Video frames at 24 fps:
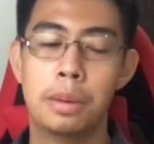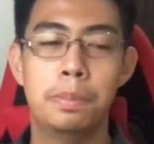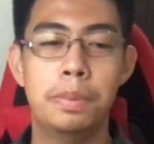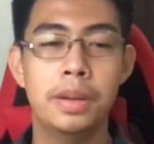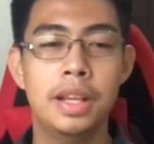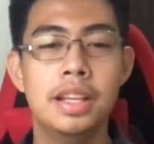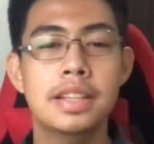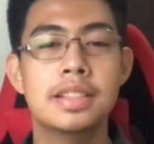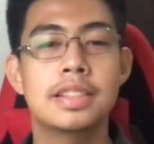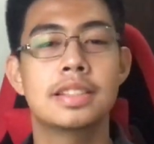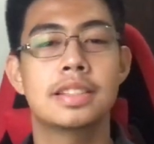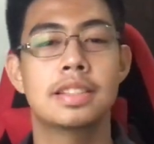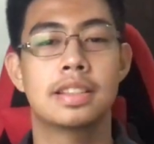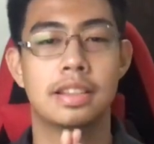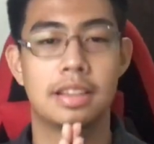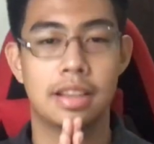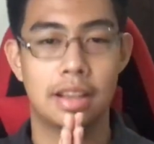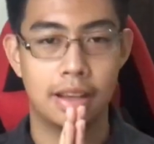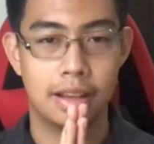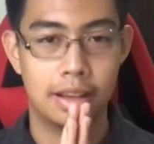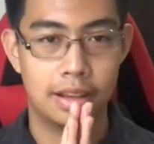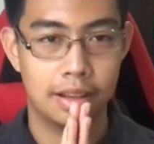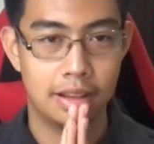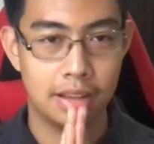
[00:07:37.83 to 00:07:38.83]
please
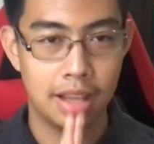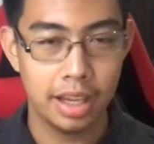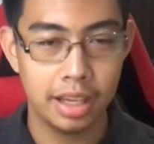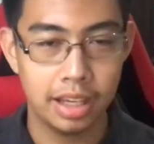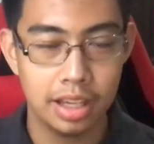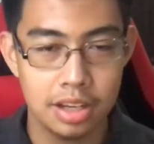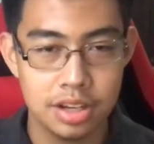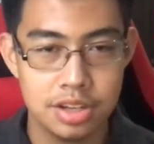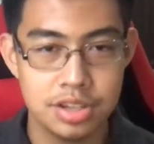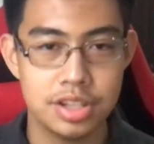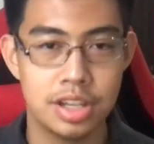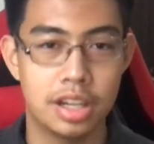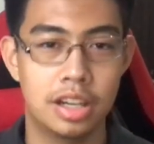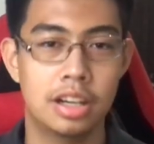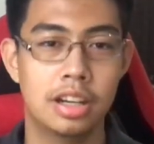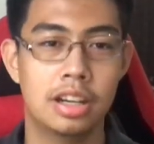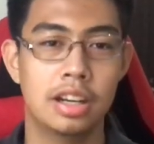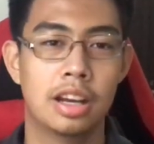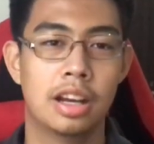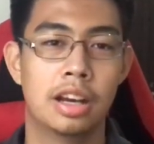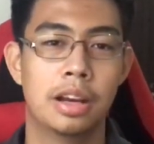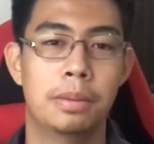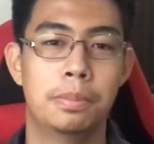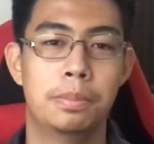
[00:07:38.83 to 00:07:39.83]
like and
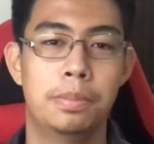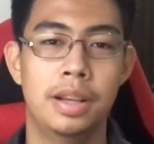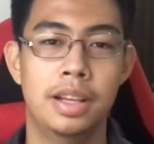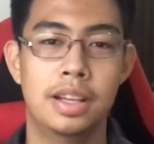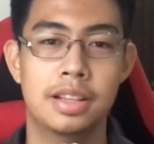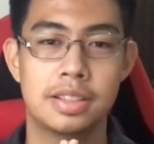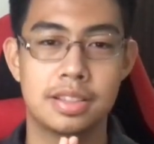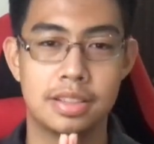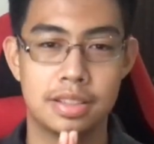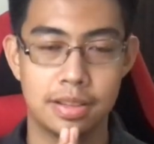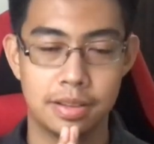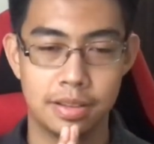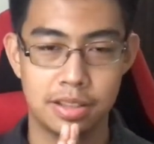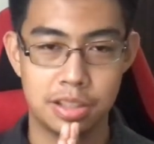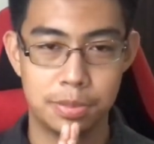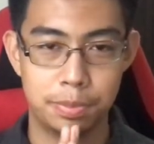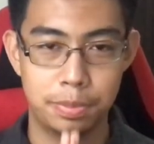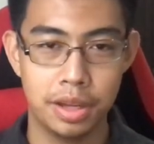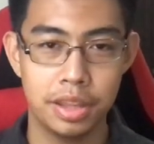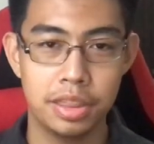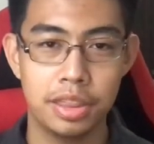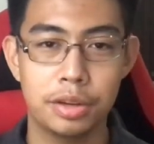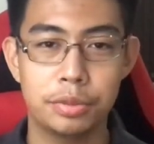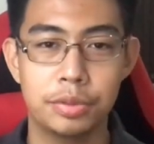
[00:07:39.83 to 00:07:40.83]
share. Please
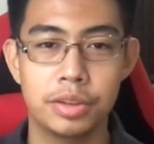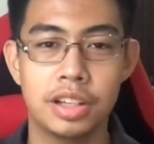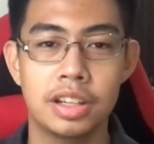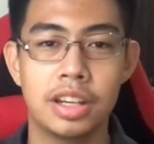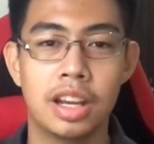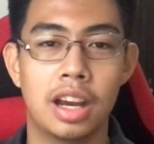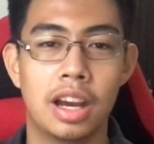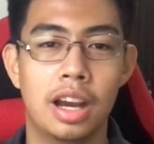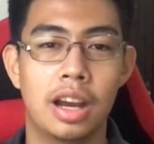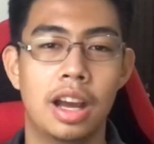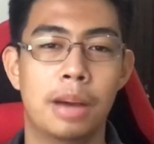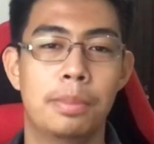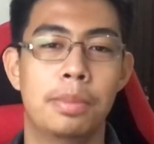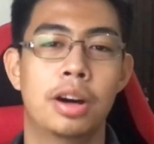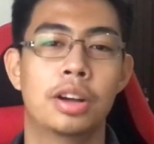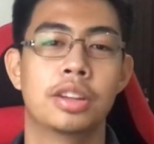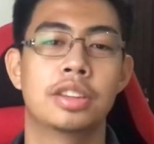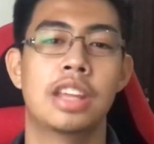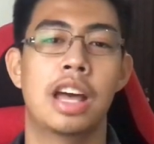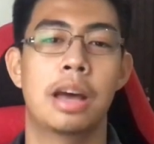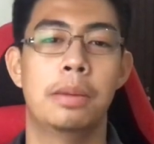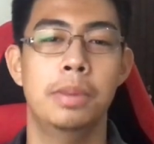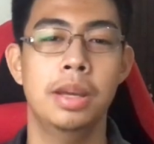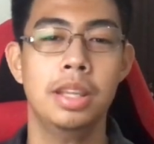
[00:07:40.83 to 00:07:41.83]
spread the word
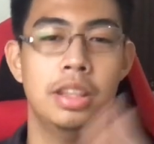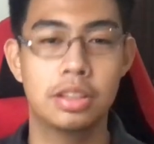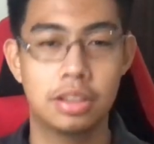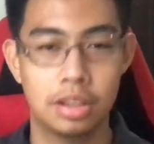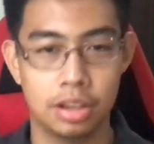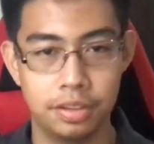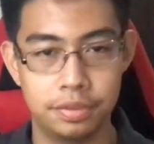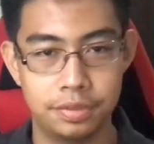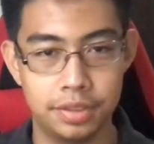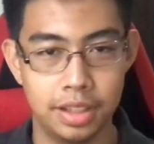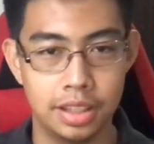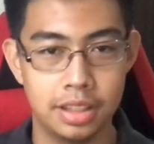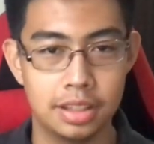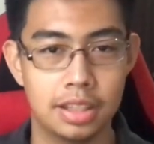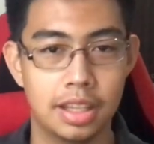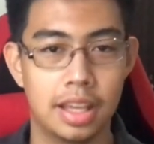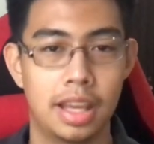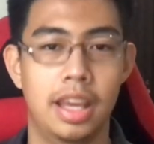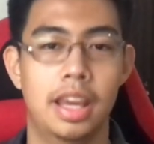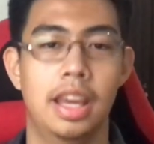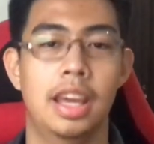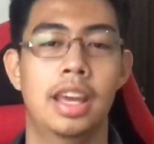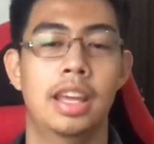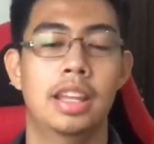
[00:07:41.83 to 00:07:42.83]
about Amid COVID
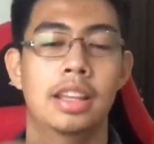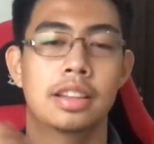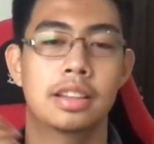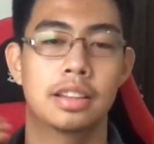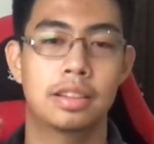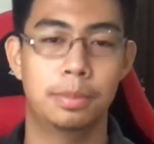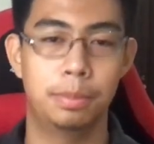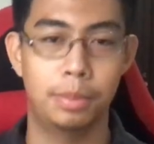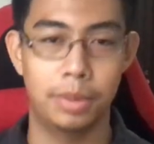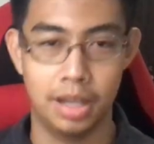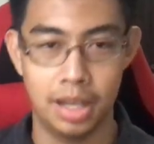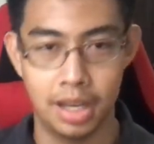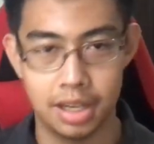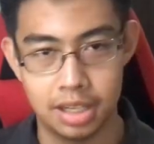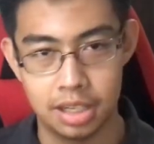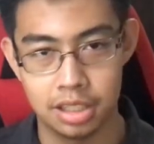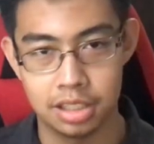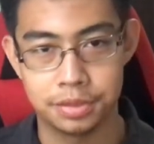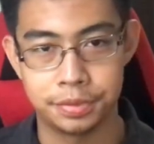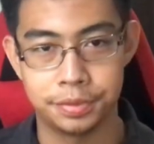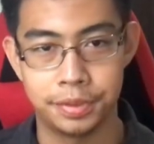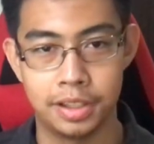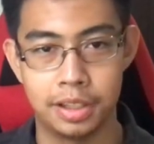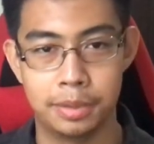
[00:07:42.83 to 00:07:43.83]
and
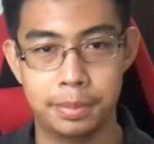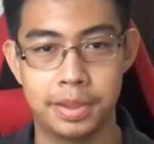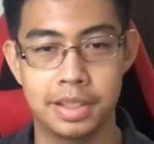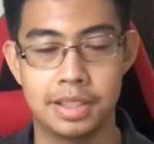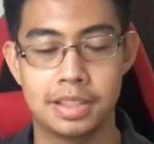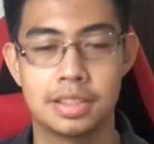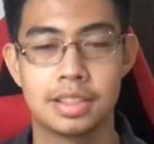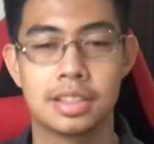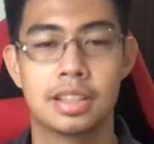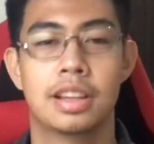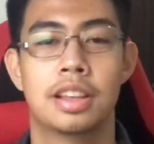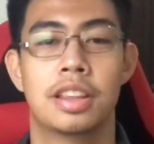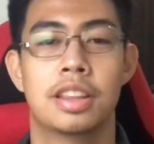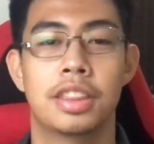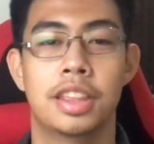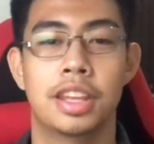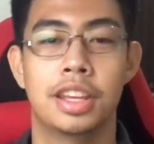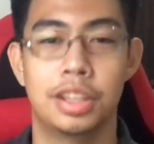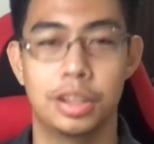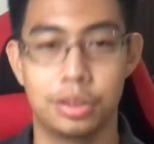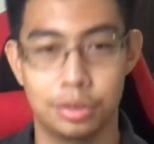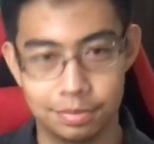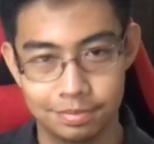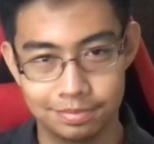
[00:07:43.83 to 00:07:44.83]
Millennials Philippines.
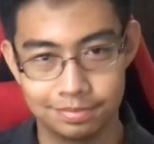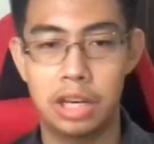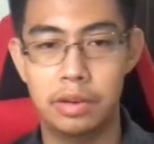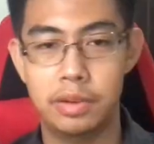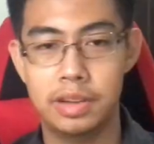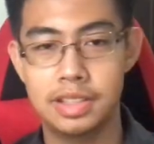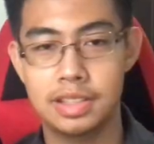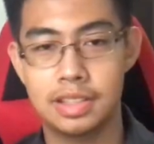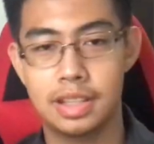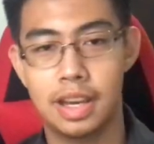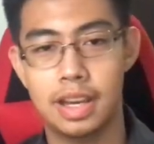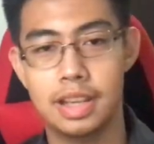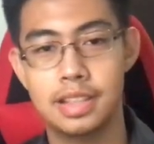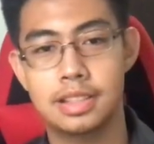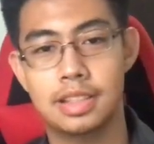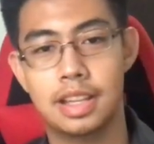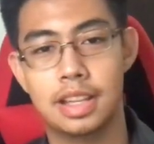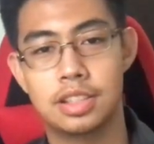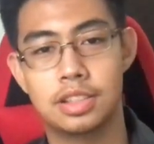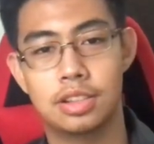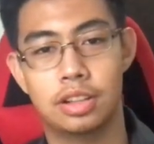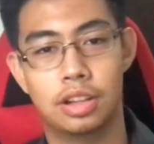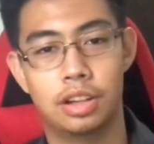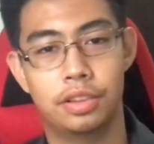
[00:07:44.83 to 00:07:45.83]
Thank you. Anyways guys,
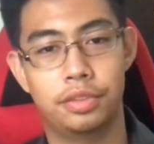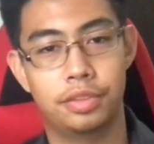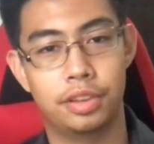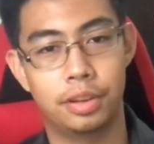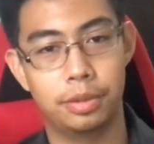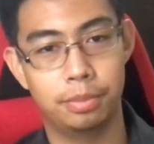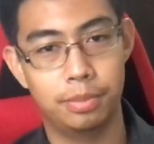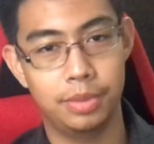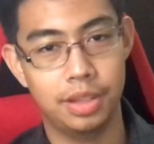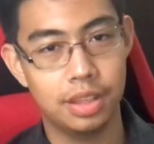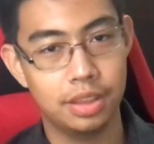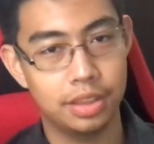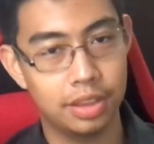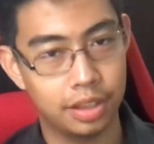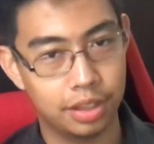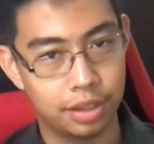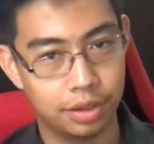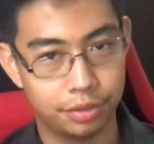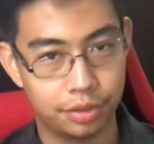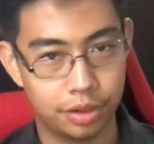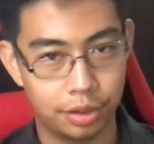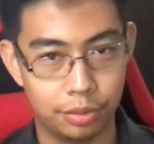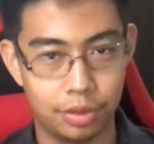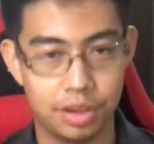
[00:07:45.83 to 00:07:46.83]
that's all from me.
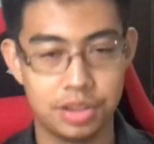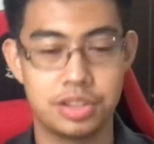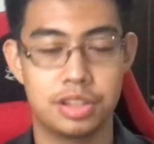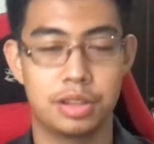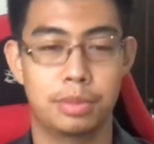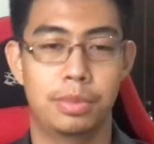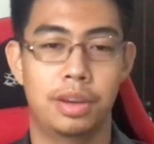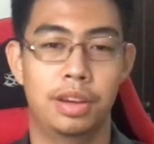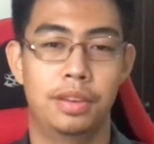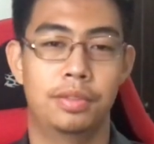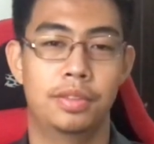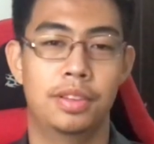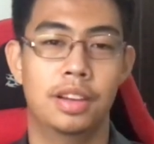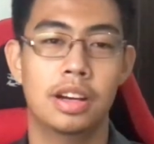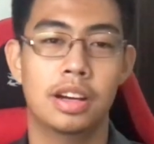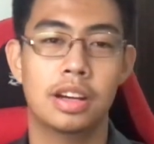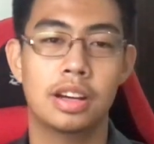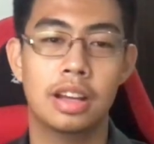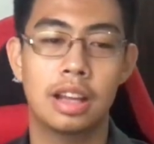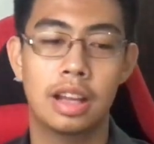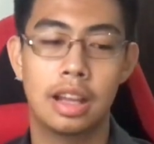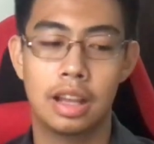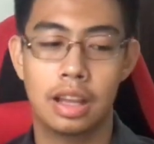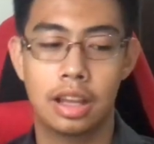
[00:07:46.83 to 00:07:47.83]
Thank you for watching my
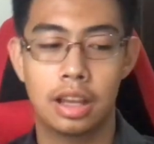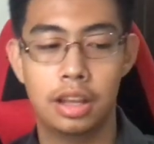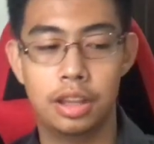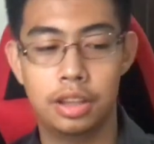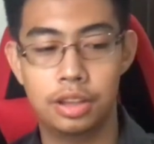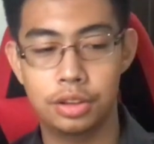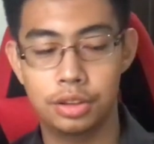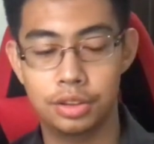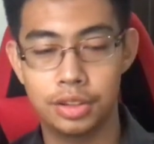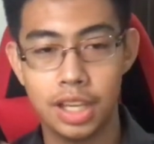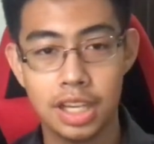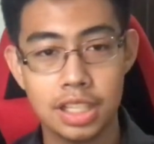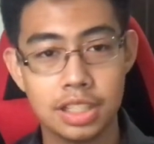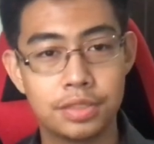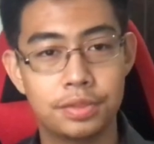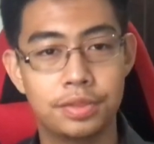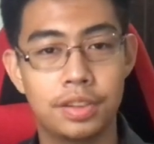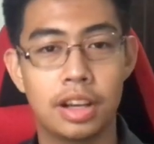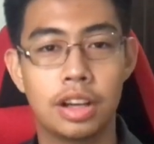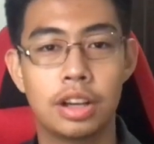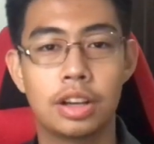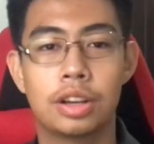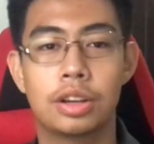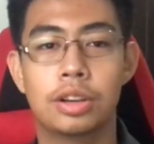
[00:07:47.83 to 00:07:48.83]
vlog. Yung next
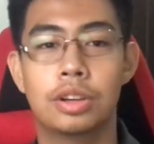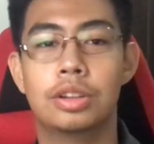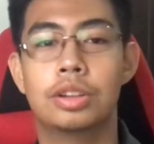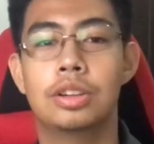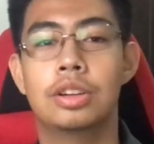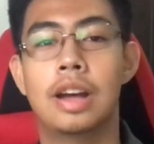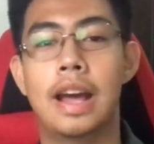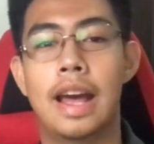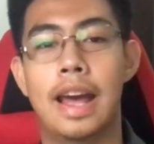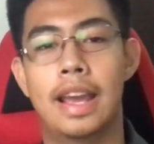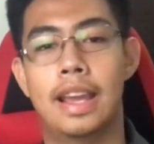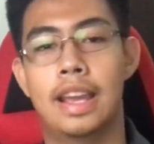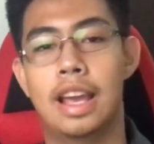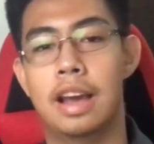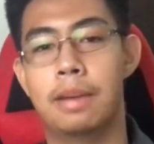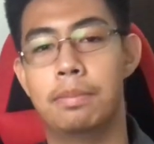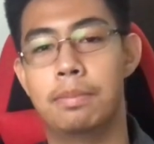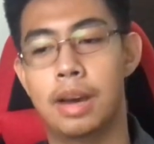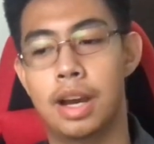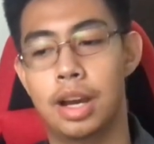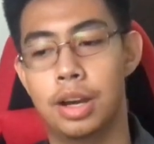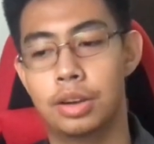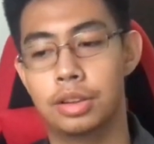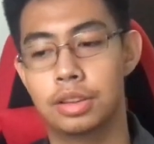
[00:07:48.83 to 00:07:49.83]
vlog ko ay
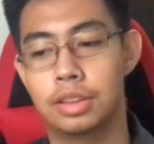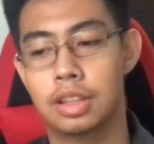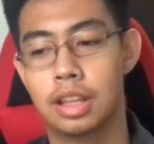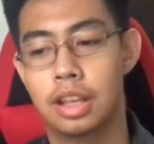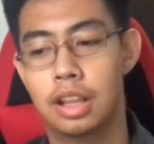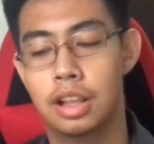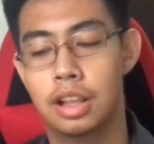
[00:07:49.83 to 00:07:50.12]
about